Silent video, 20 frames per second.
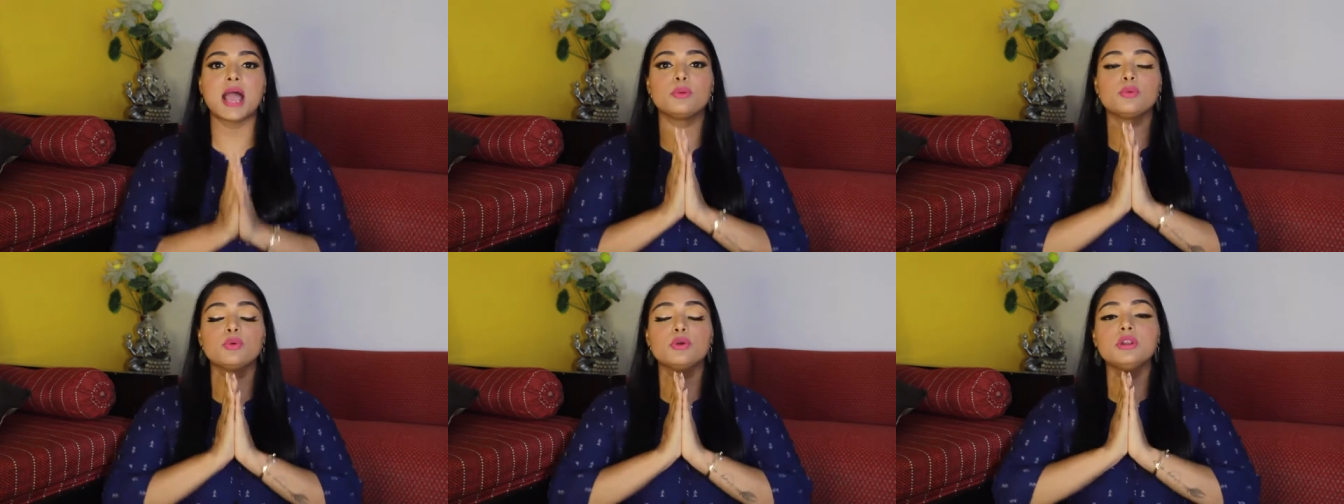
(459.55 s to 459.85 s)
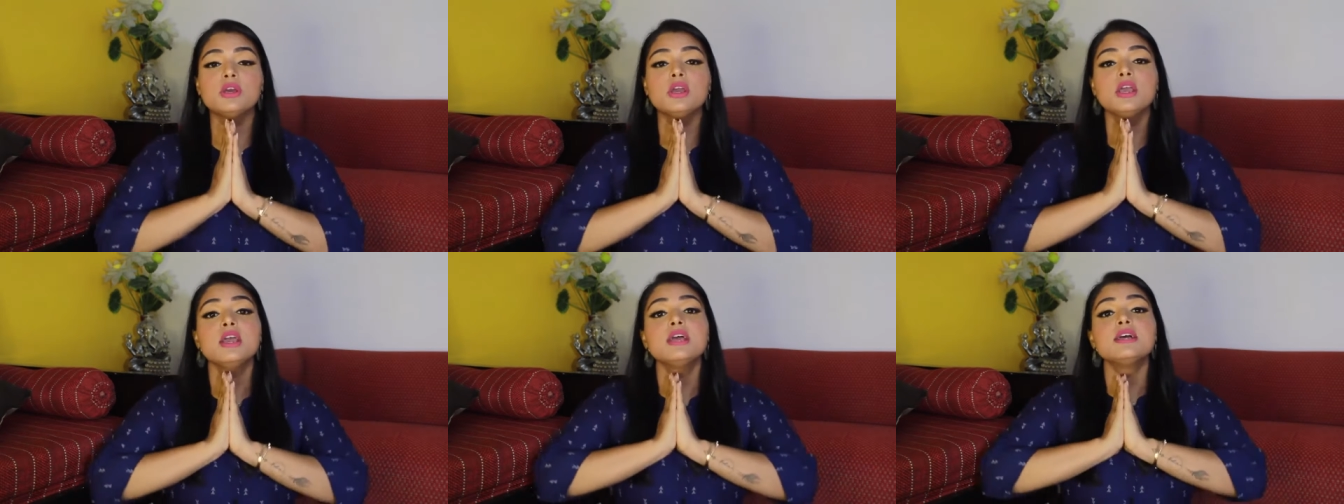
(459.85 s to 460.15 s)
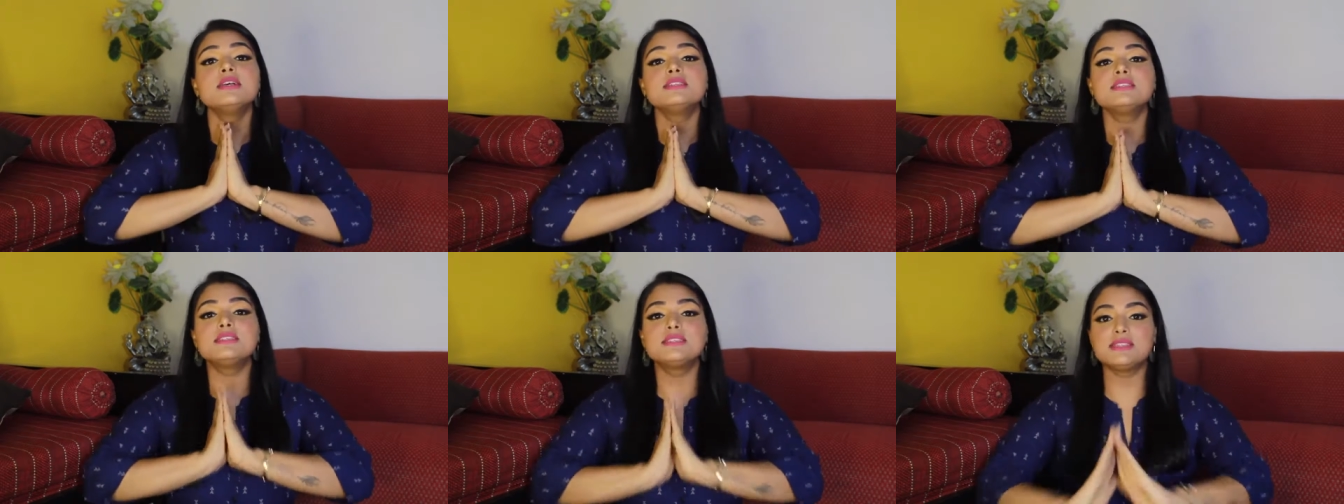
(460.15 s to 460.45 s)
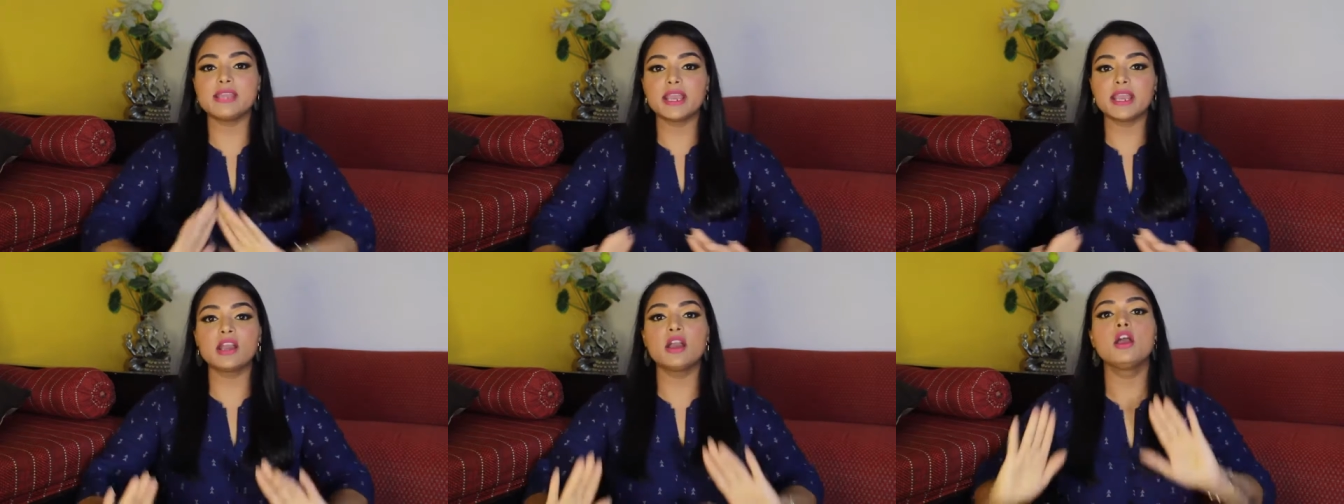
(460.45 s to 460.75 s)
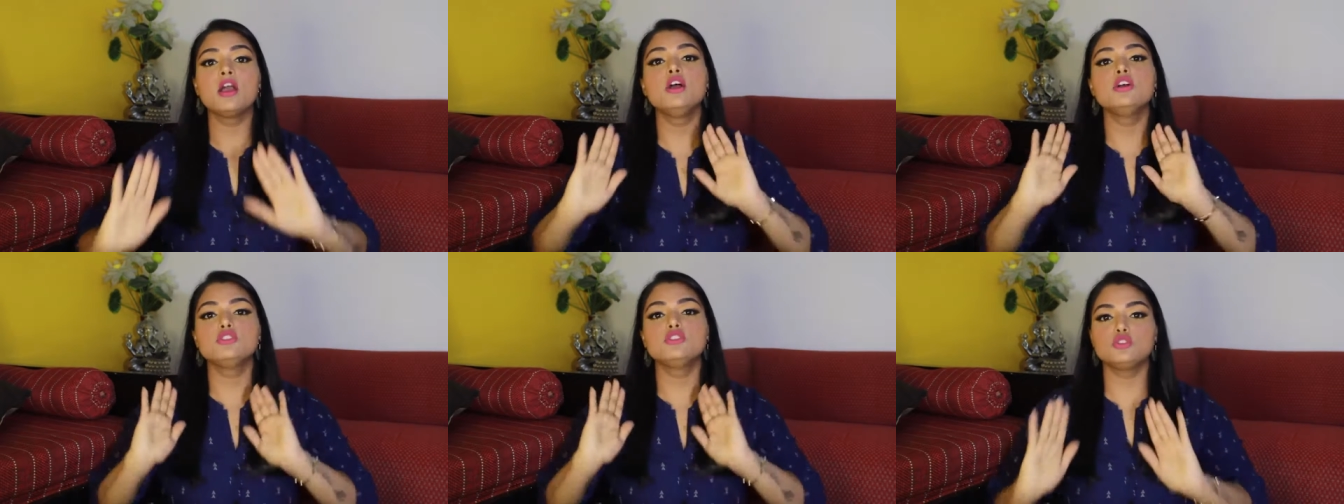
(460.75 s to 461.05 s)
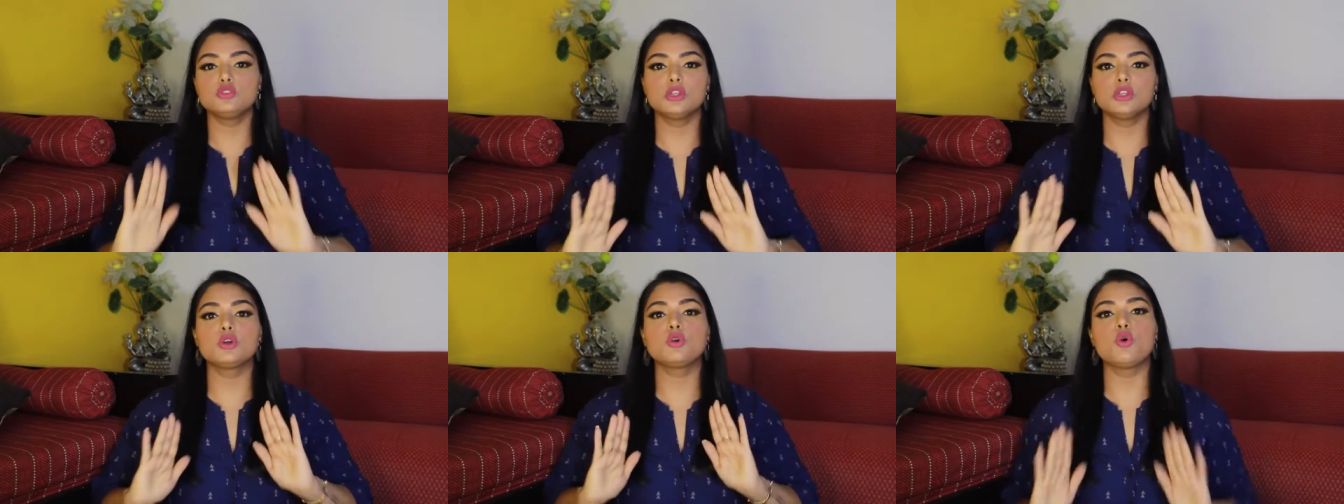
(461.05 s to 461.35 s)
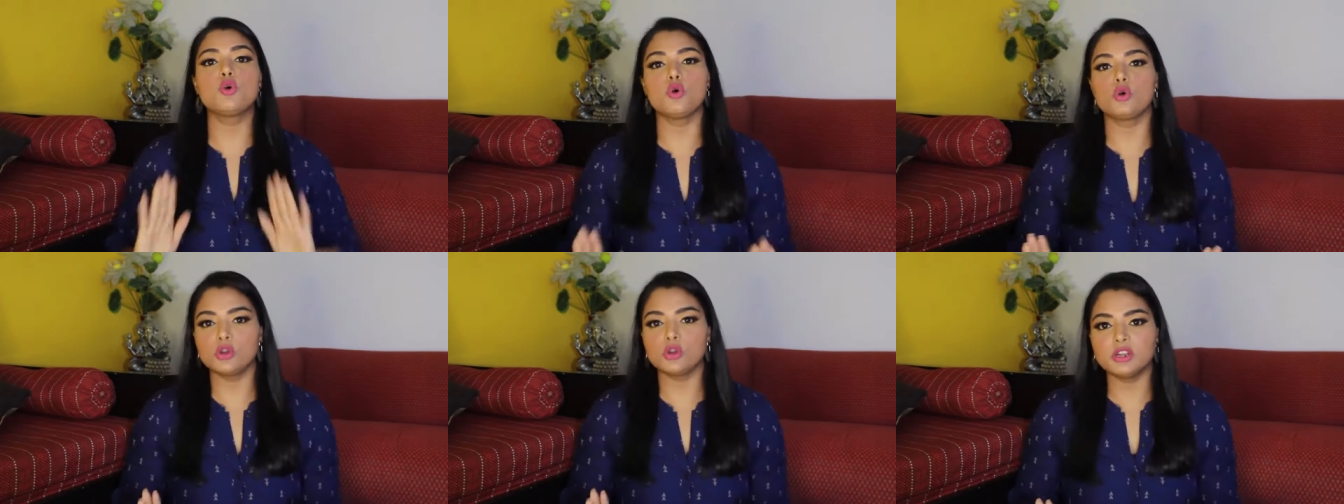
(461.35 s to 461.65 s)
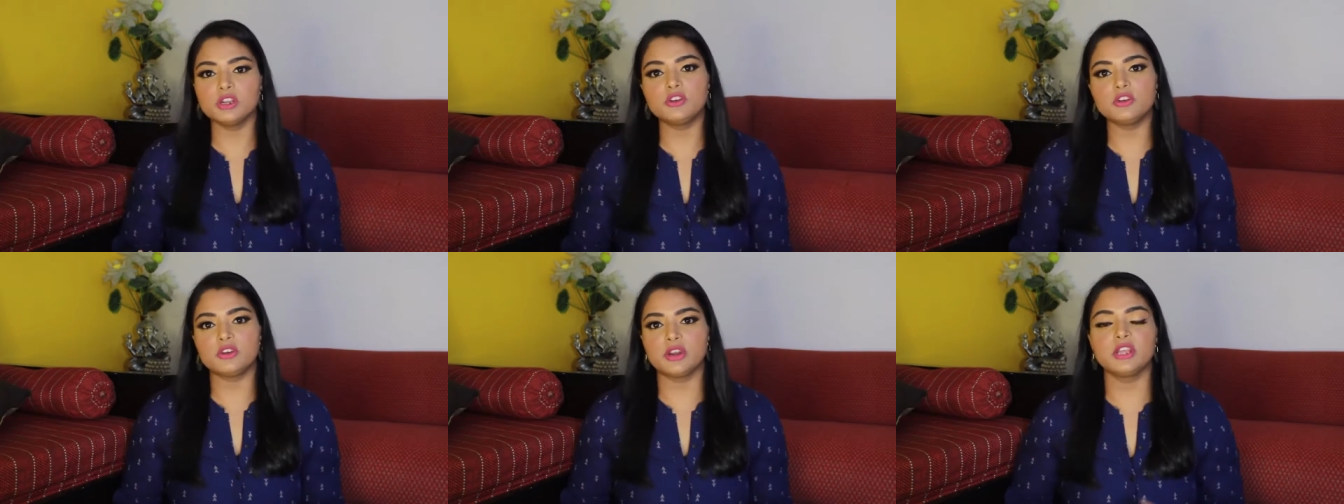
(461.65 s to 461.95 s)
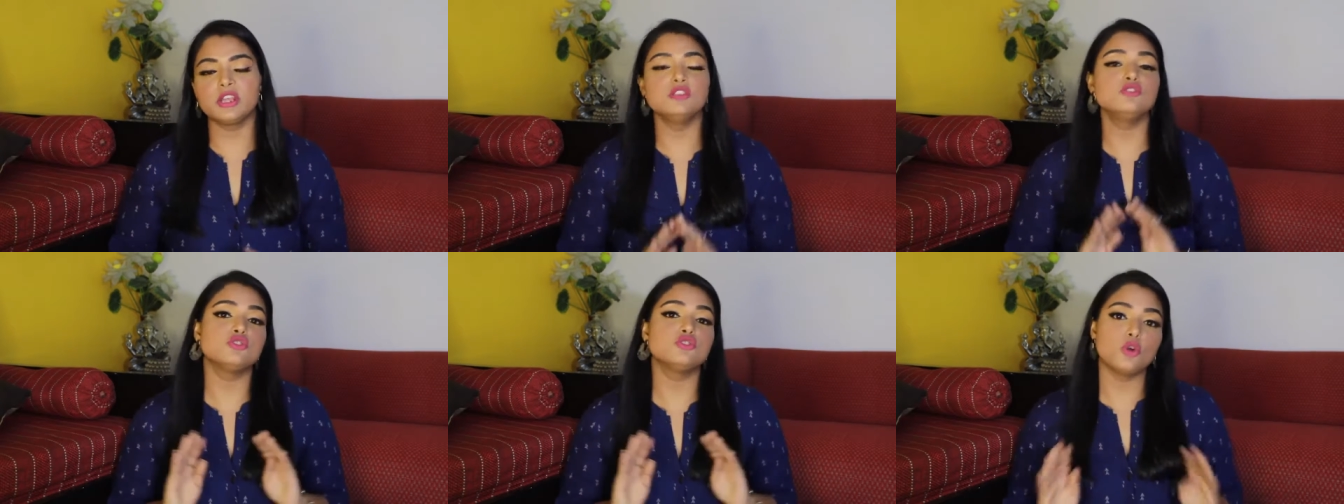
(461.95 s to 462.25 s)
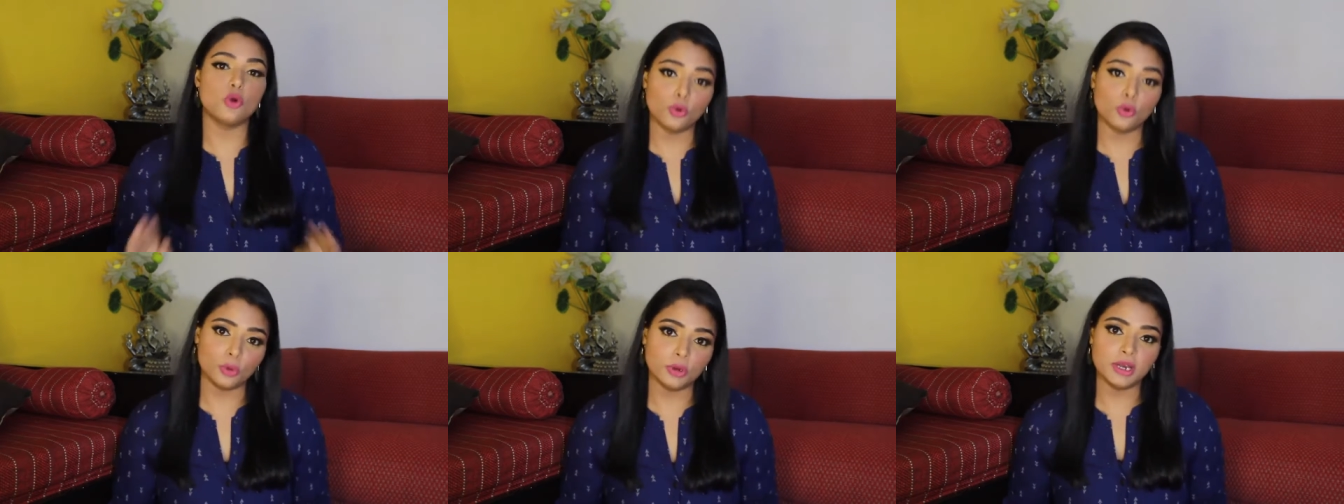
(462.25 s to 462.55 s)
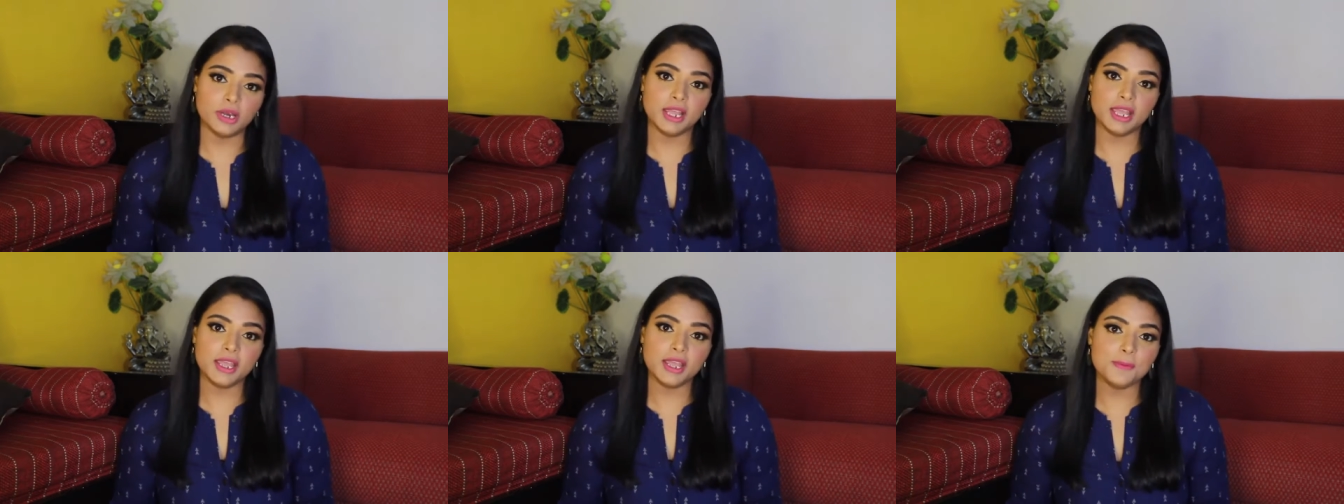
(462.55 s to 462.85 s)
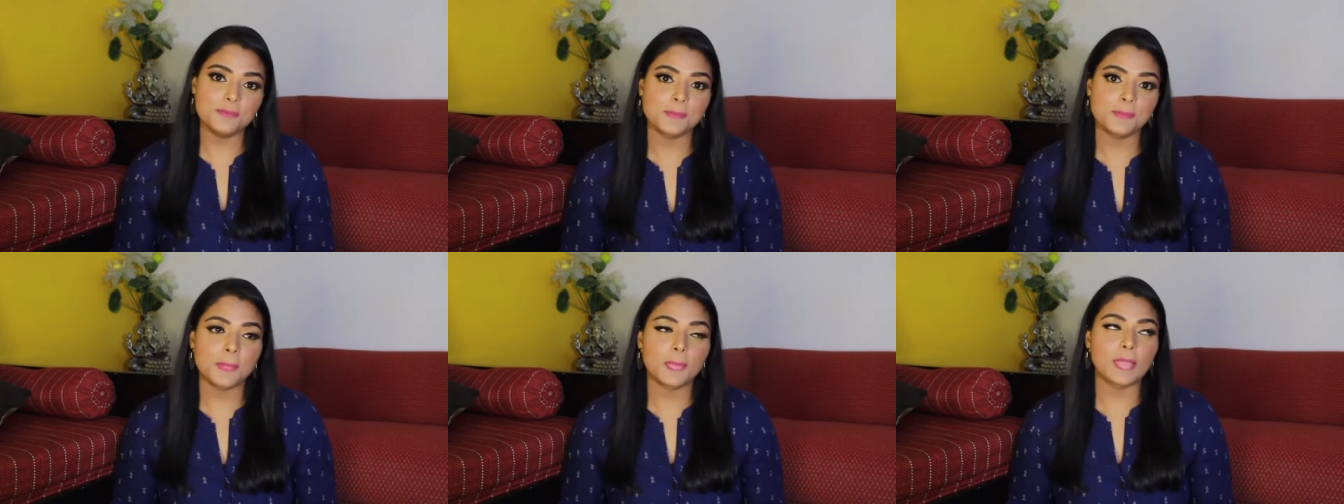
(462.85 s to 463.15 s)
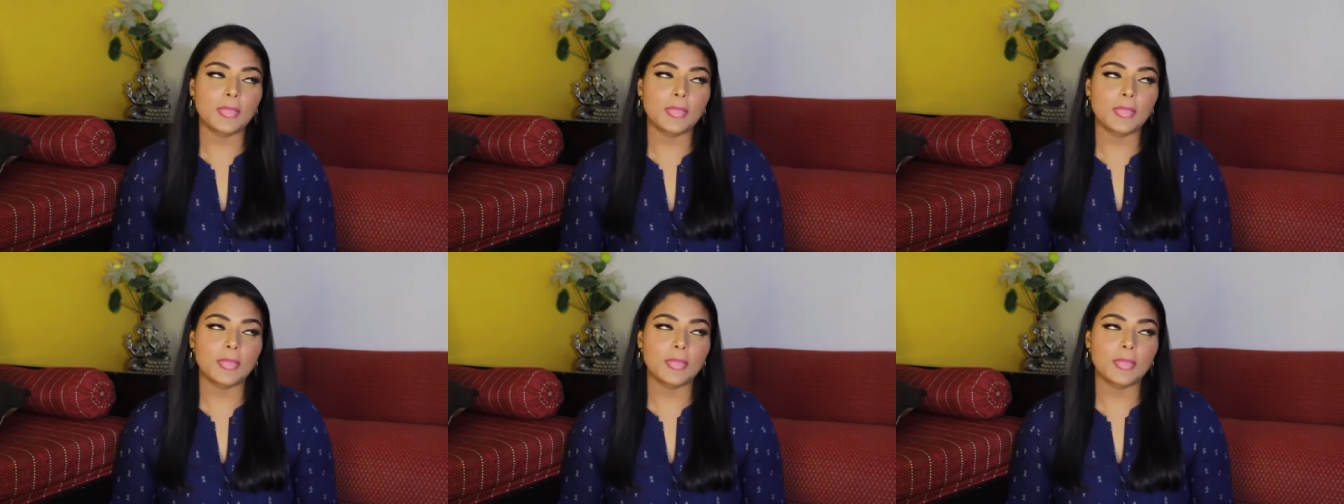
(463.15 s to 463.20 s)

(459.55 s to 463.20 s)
I would stick to the coconut range only